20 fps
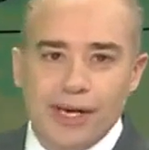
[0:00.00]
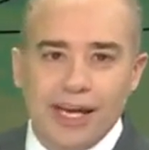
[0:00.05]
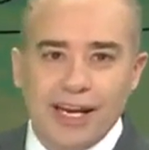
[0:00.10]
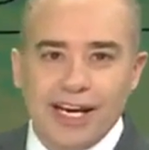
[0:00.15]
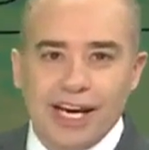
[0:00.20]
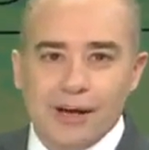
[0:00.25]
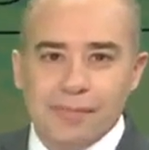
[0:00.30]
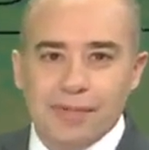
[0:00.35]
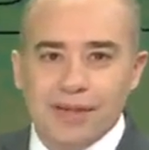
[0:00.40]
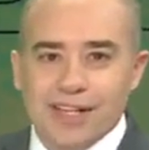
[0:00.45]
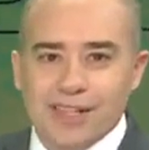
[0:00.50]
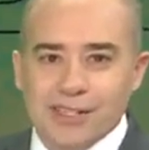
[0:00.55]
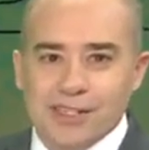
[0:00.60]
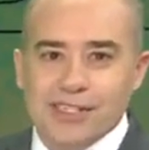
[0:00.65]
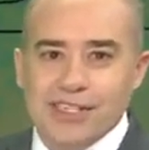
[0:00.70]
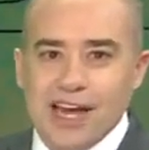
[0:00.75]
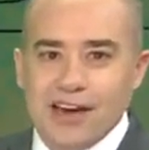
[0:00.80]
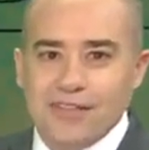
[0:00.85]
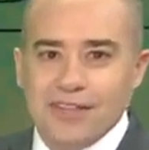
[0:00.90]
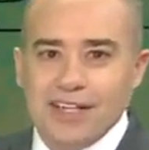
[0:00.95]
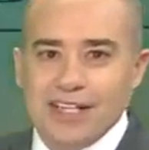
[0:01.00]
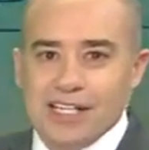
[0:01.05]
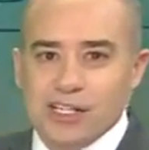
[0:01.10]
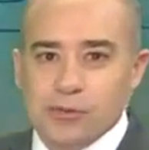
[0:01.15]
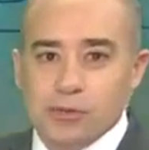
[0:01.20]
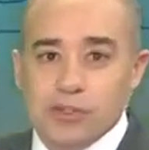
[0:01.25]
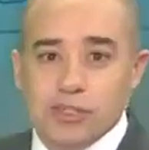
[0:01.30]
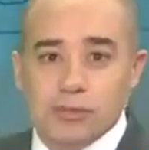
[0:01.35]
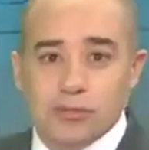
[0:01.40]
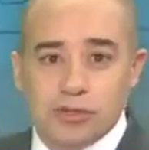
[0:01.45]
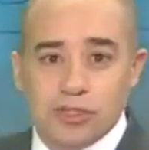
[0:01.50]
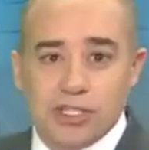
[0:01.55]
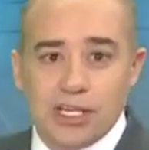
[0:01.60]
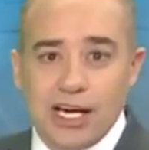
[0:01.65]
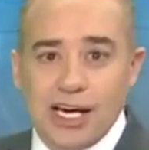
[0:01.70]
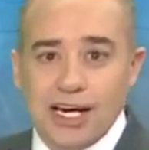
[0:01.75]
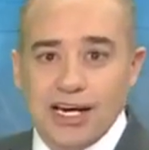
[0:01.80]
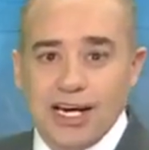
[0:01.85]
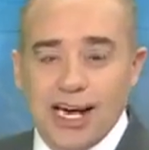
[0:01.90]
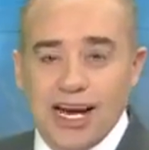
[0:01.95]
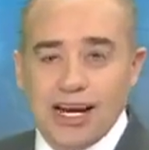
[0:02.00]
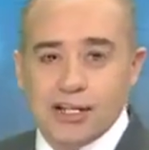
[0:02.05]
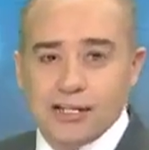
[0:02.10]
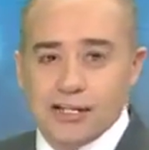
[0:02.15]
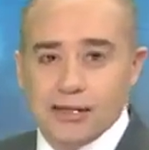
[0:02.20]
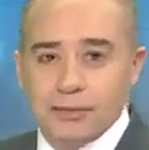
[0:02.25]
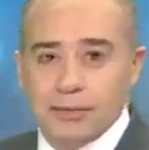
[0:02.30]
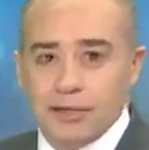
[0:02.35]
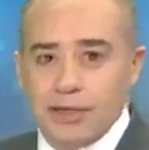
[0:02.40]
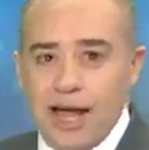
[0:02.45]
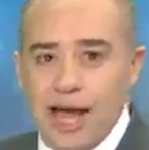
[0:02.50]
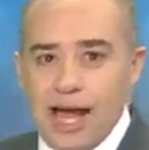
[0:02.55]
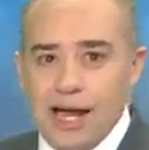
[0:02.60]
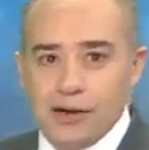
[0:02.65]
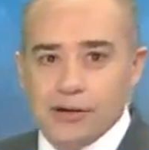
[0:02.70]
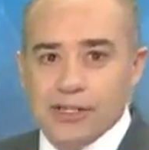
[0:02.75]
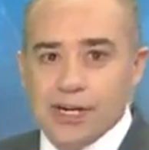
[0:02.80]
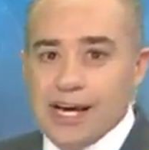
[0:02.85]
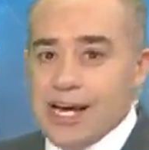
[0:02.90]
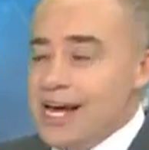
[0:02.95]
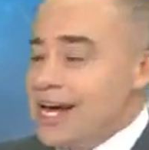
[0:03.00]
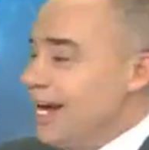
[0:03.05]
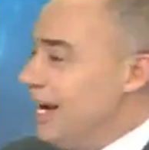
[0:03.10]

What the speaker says: getting up into the 70s with some sun and some clouds.